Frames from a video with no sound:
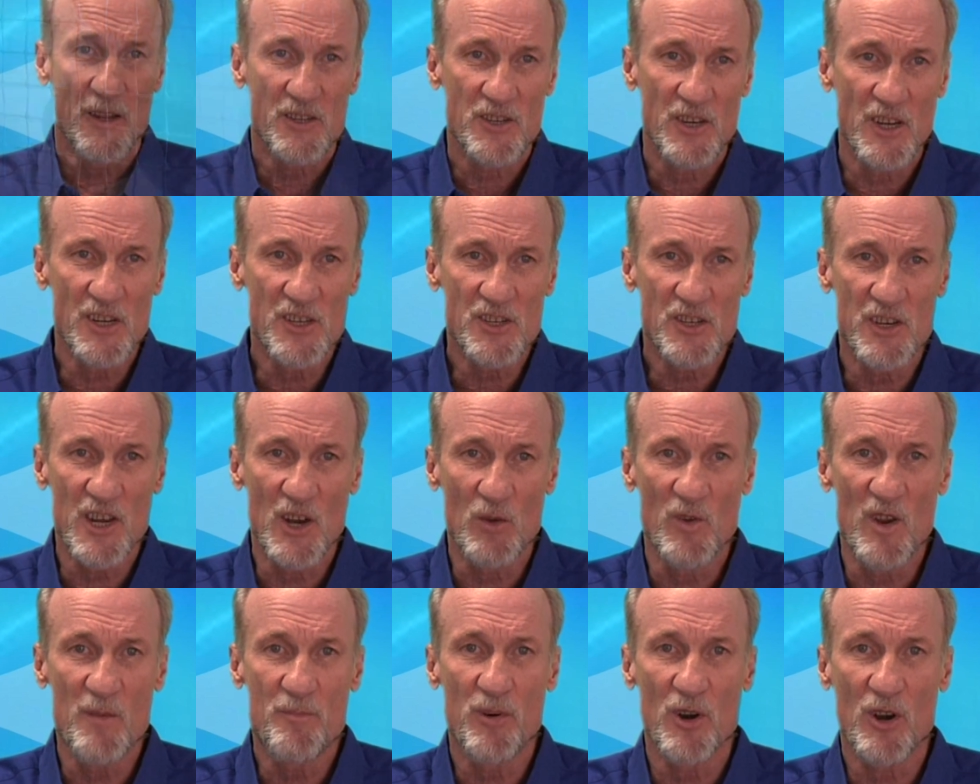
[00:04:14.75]
Since
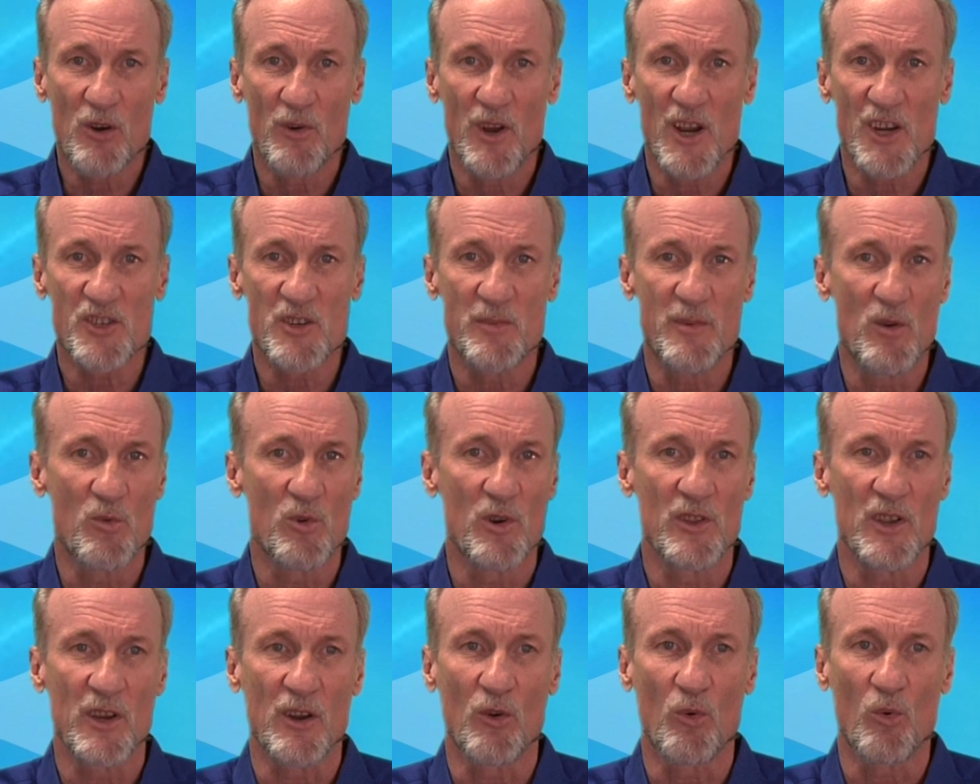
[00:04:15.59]
then, we progressed to be
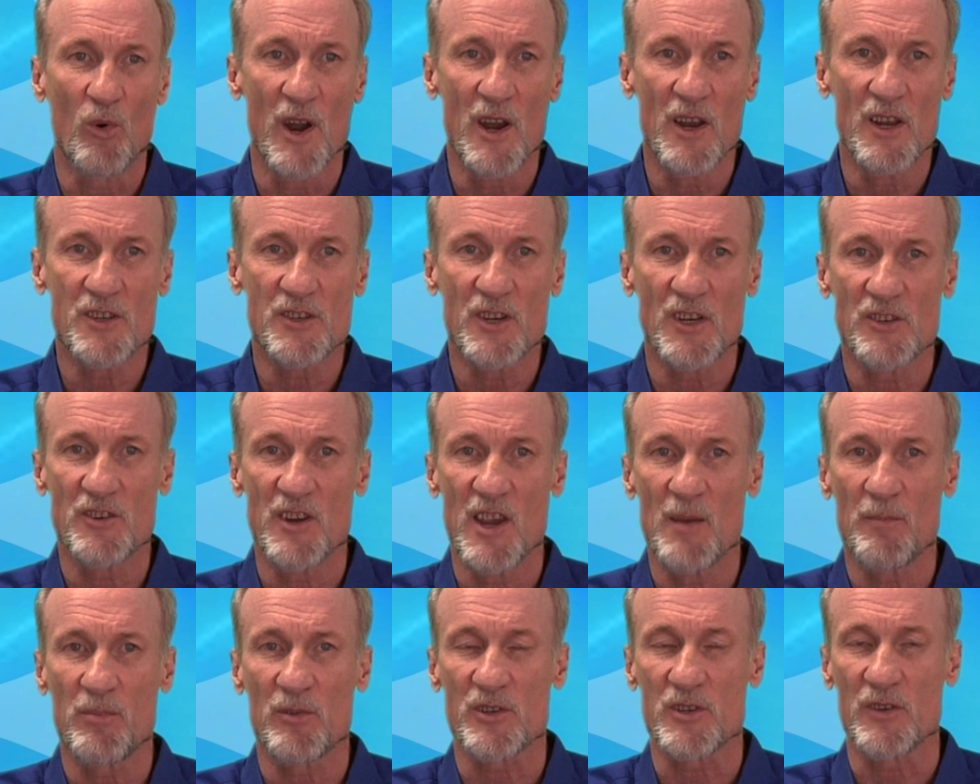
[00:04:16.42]
one of the greatest
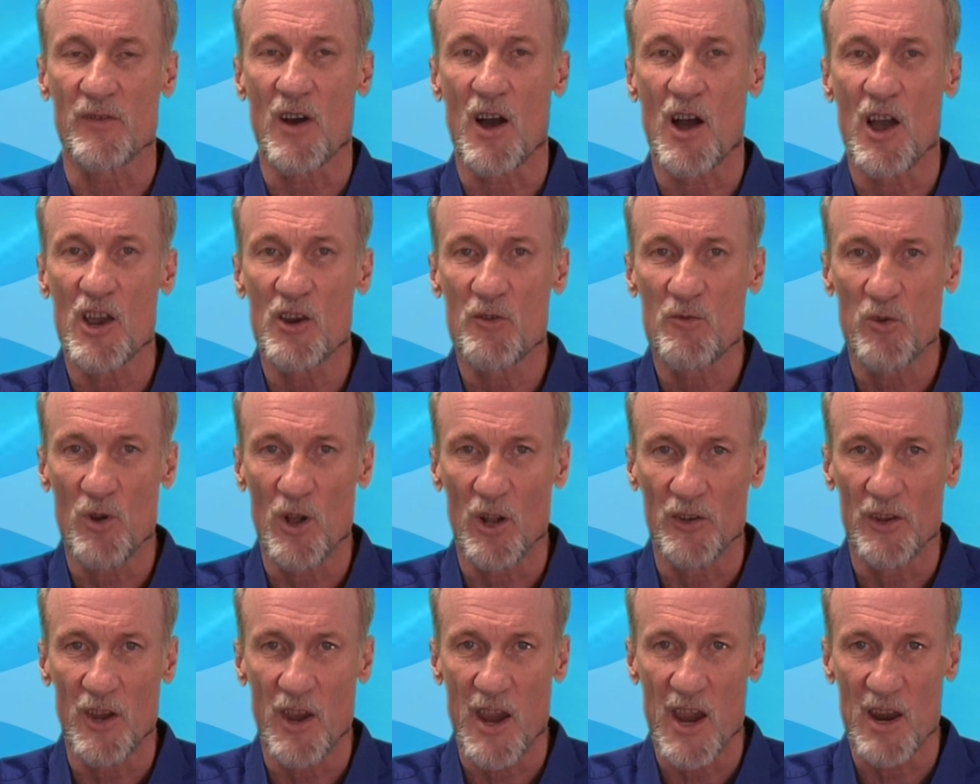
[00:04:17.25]
examples of
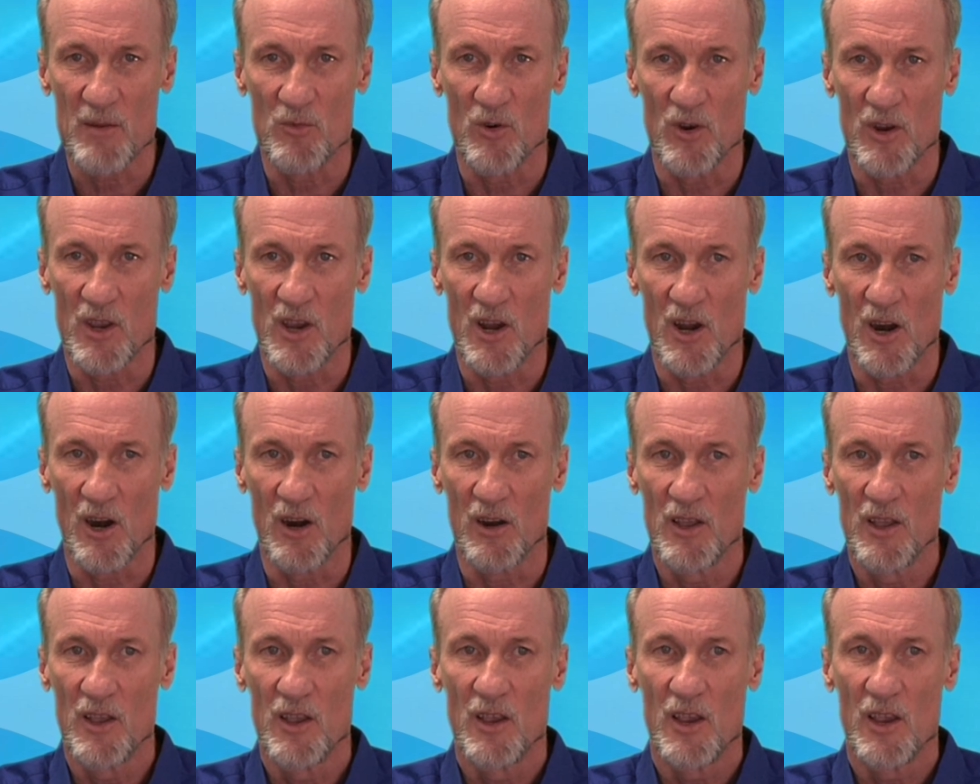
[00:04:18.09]
high-quality animal care,